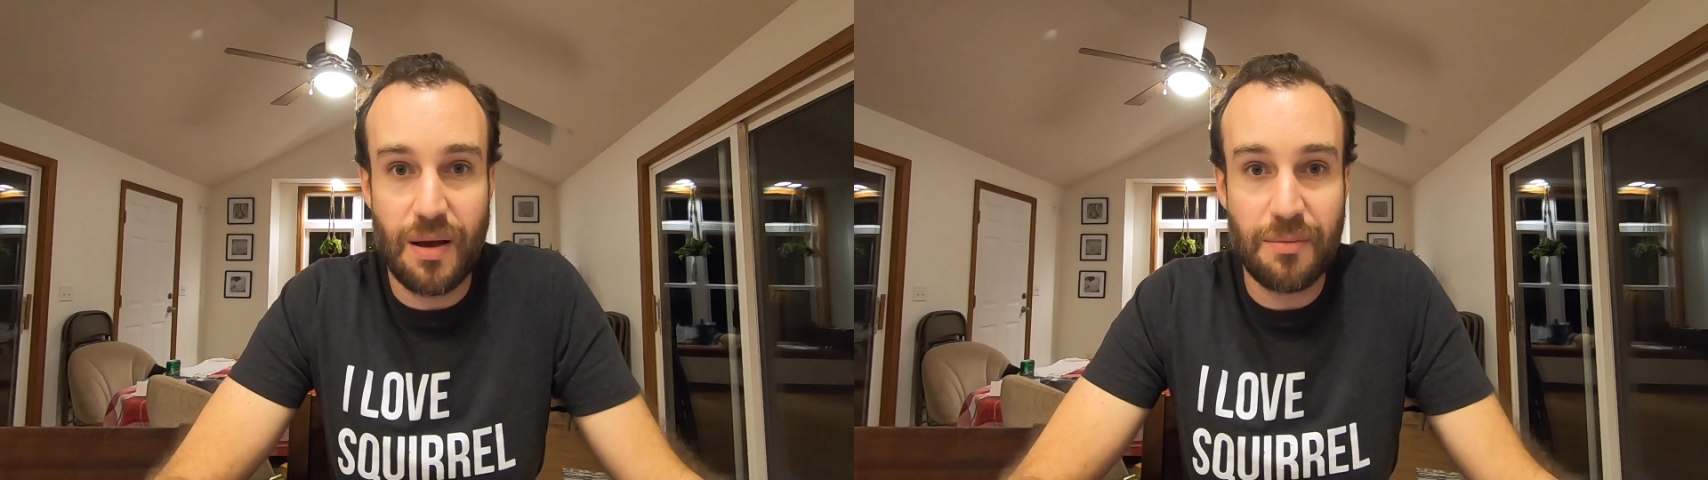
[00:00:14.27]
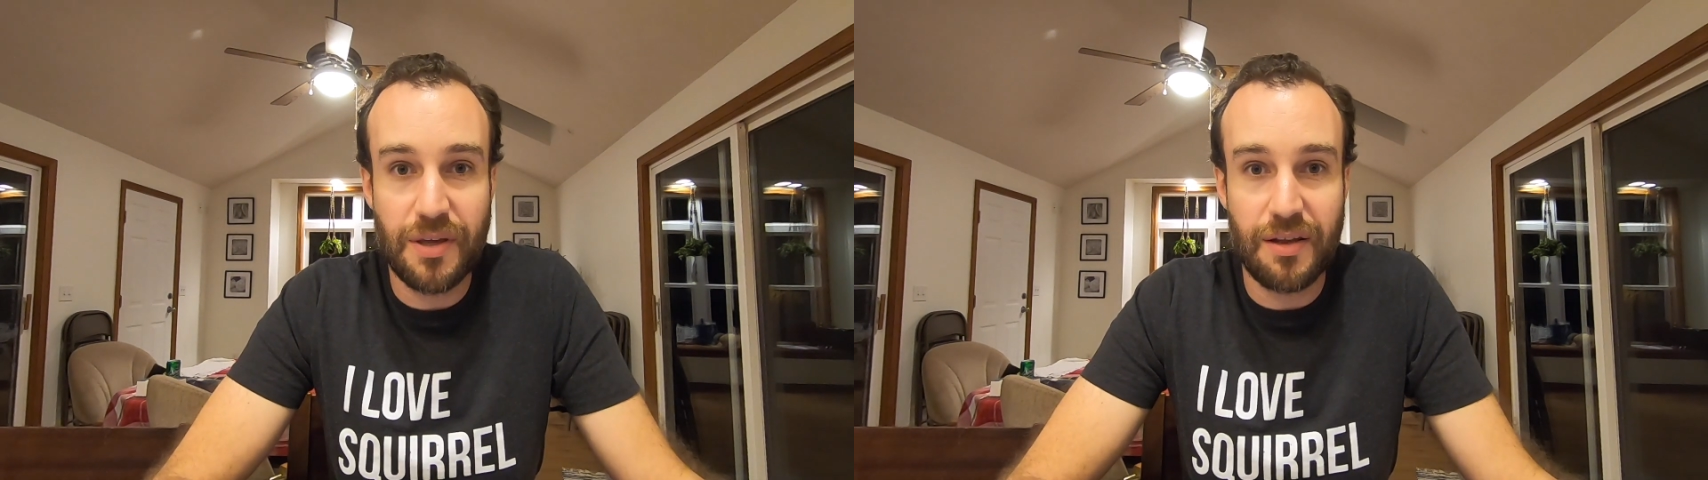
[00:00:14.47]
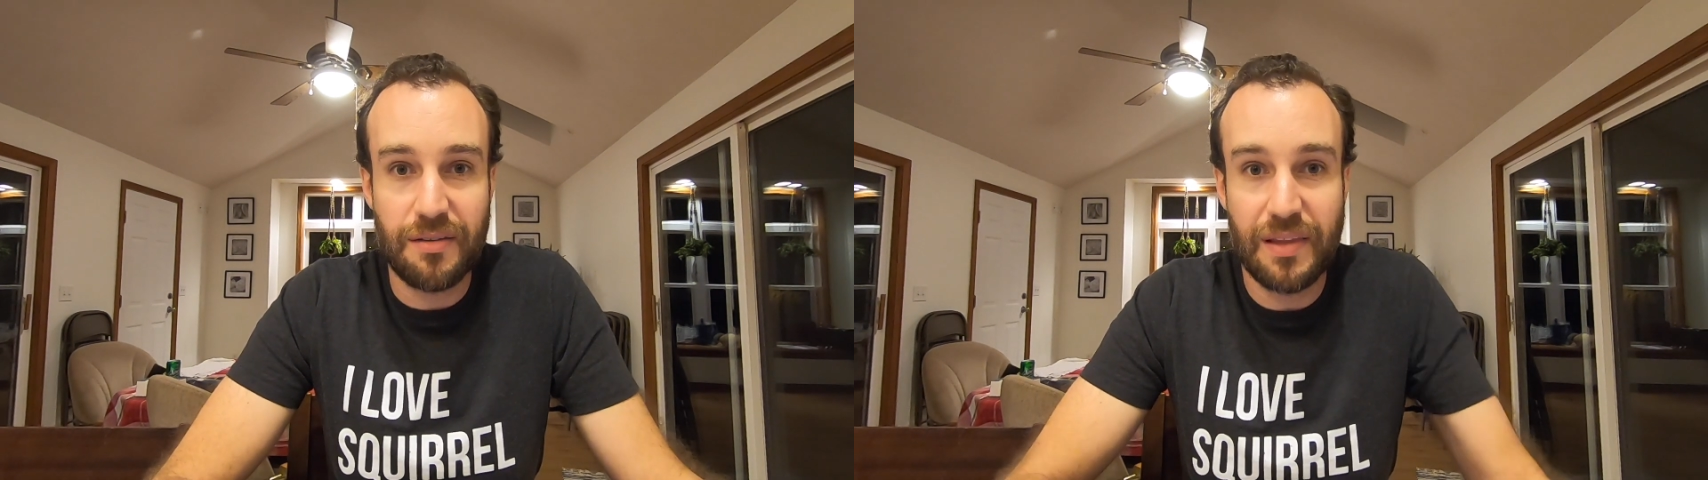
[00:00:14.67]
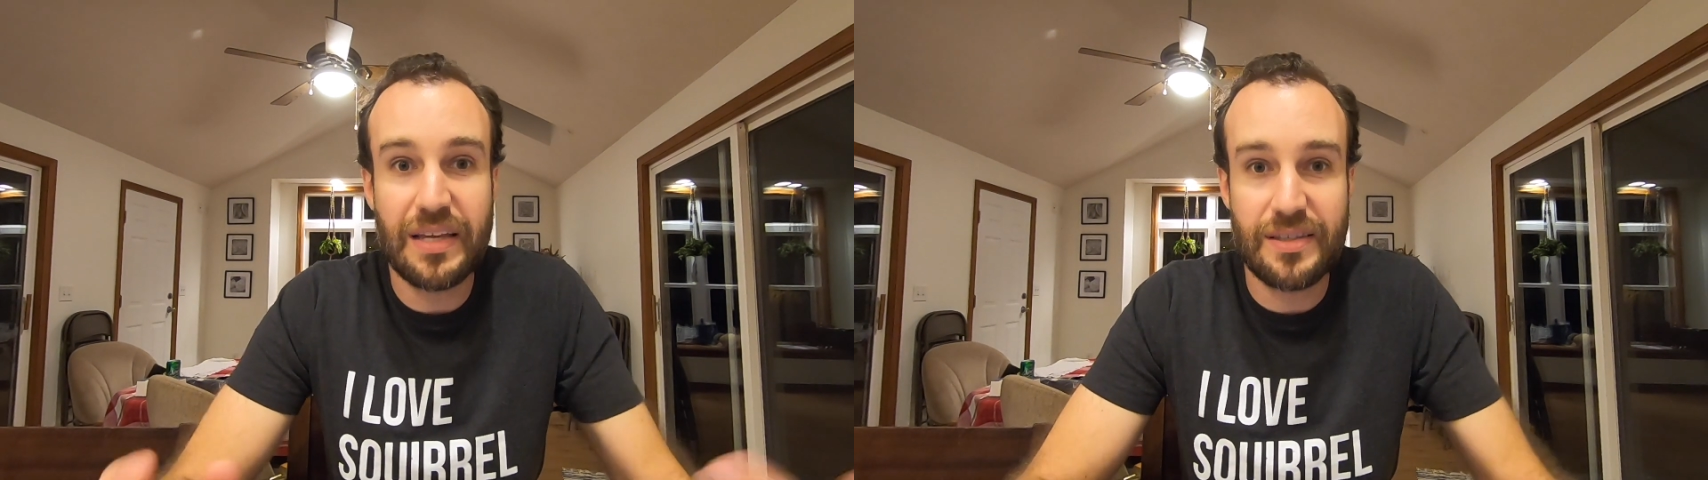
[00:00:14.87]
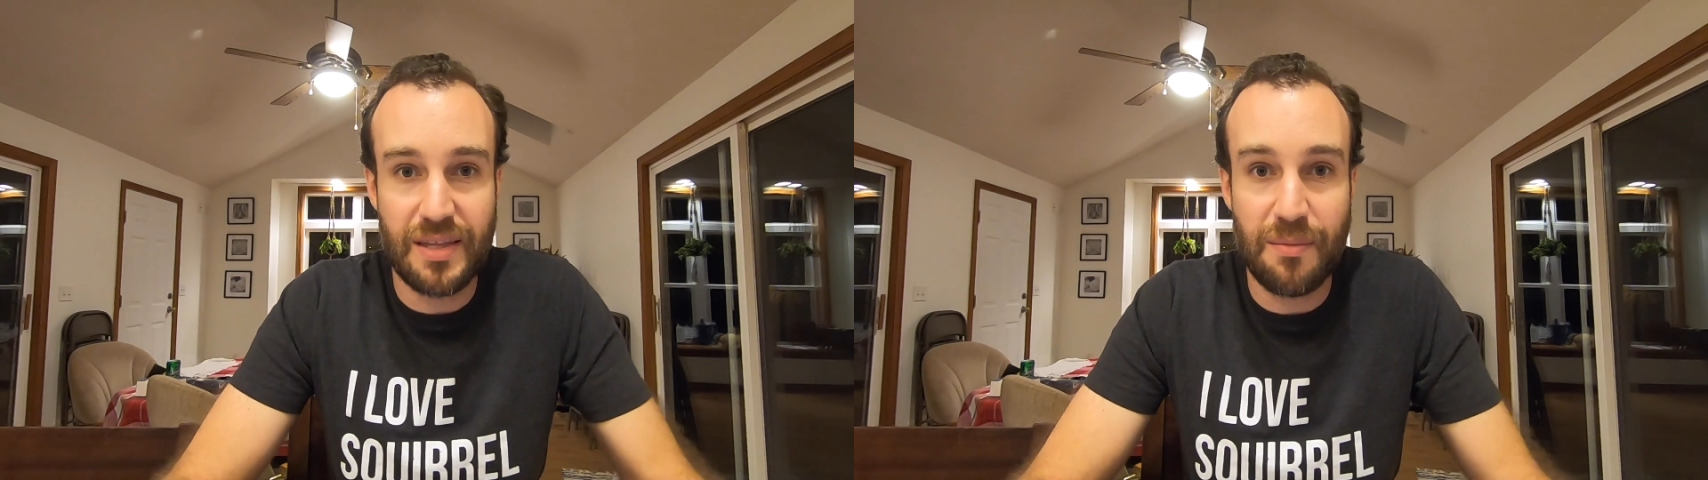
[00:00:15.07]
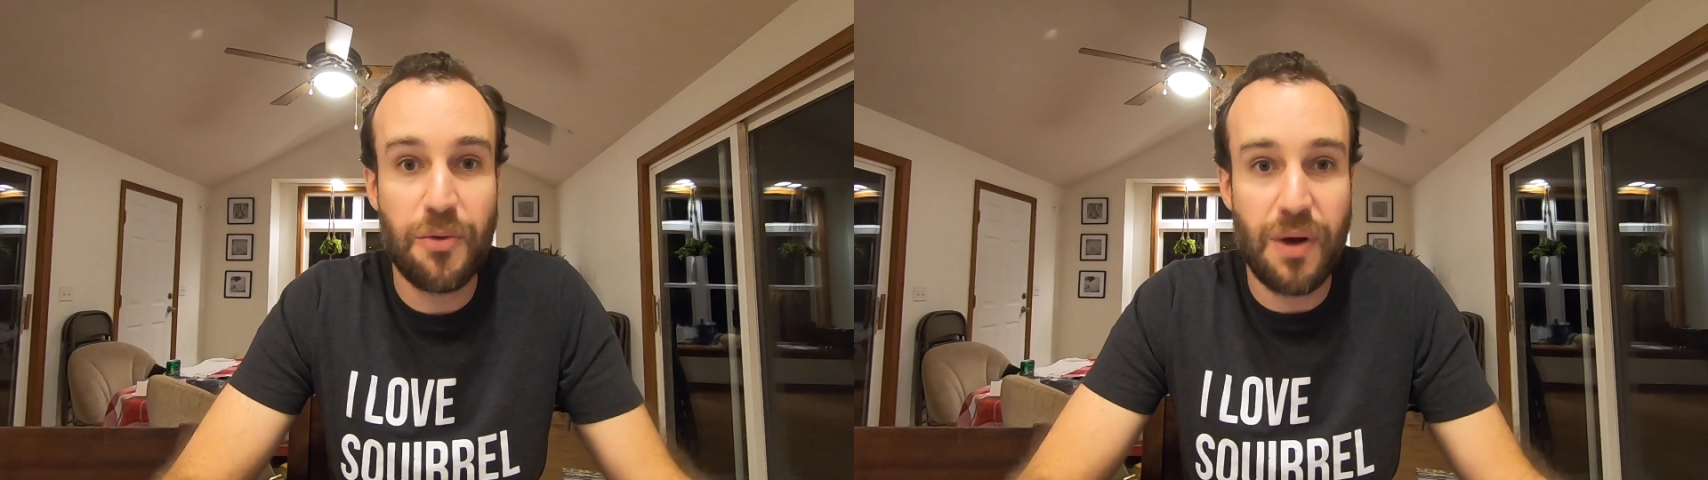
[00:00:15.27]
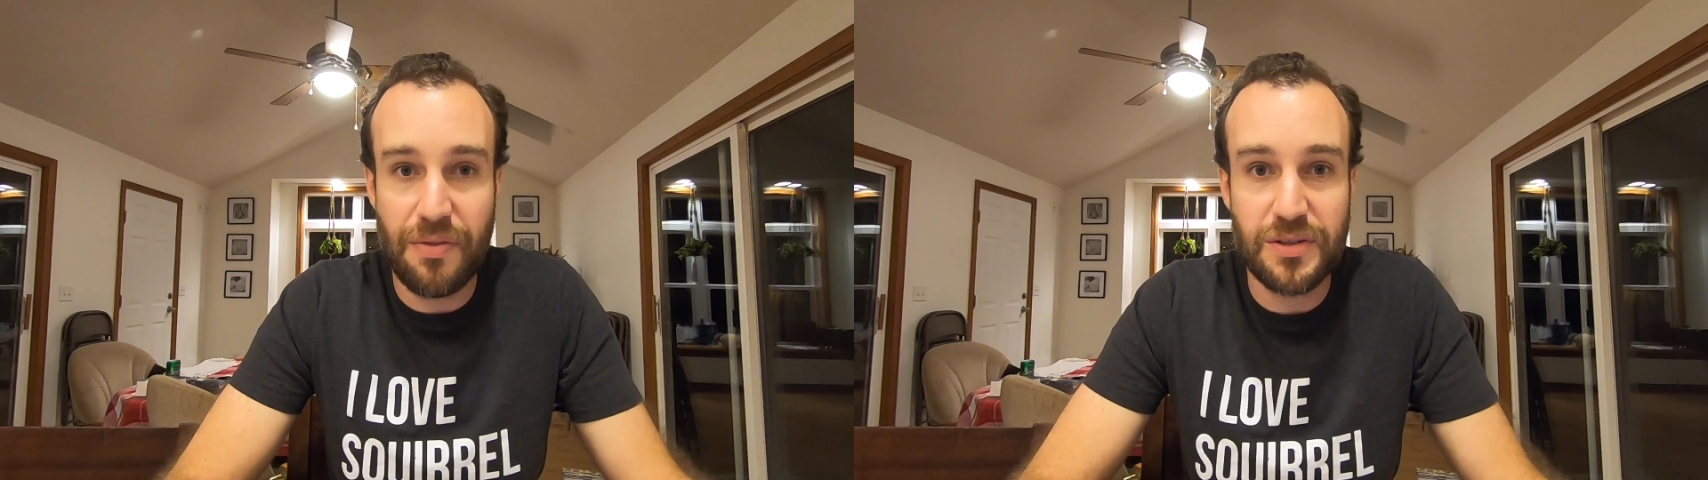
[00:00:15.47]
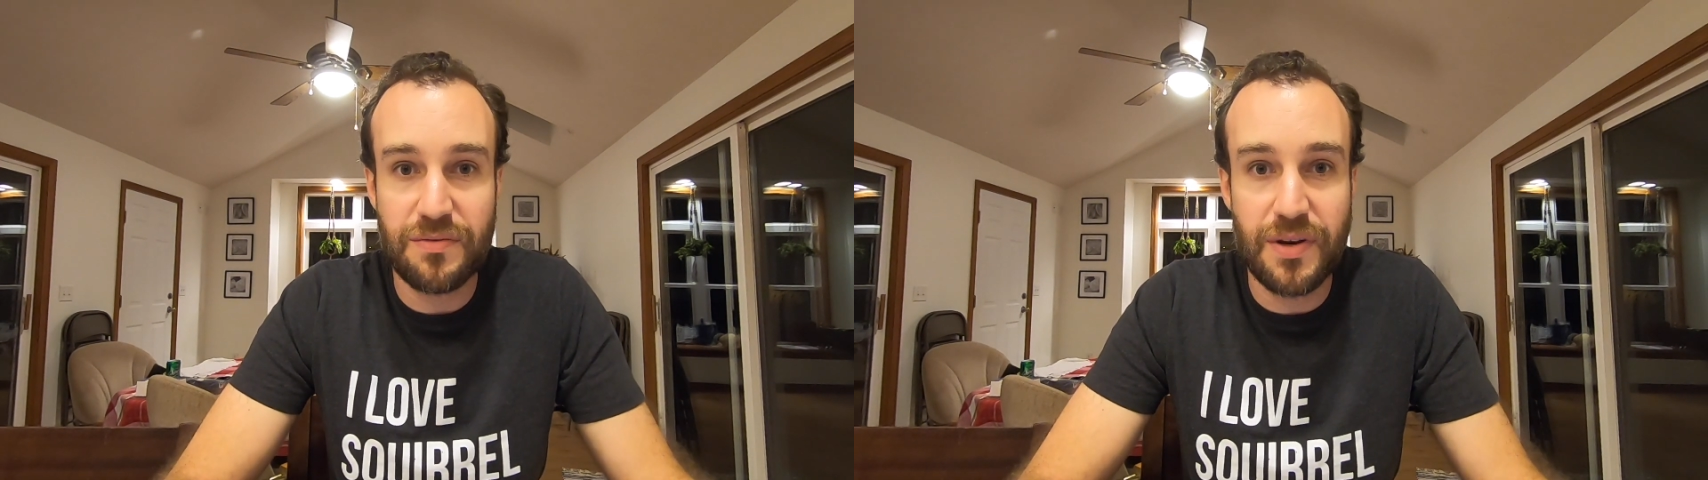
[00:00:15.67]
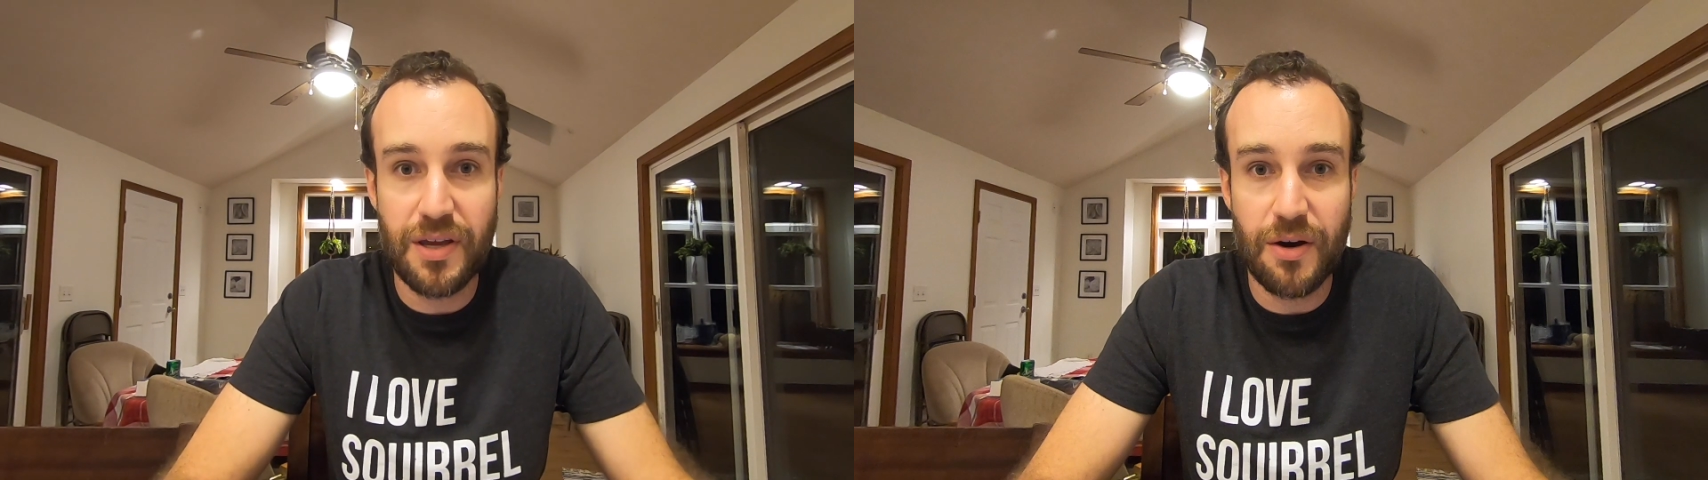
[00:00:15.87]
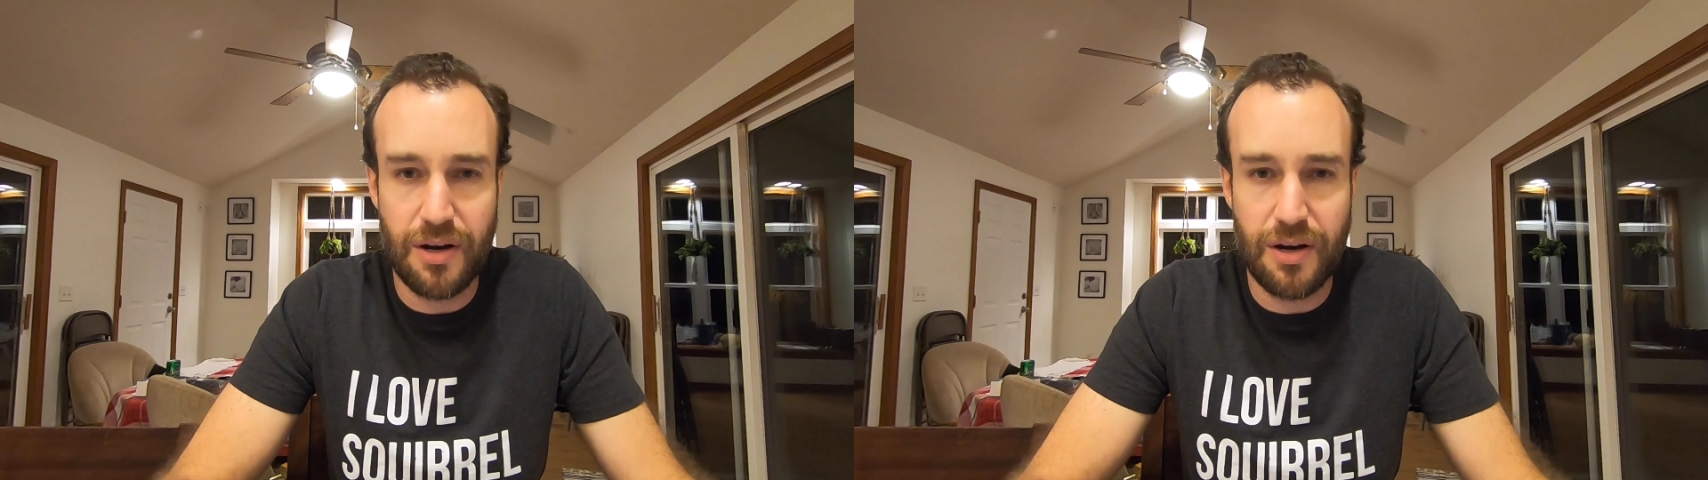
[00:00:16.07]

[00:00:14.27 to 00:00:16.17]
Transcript: I'm gonna link to them throughout this video,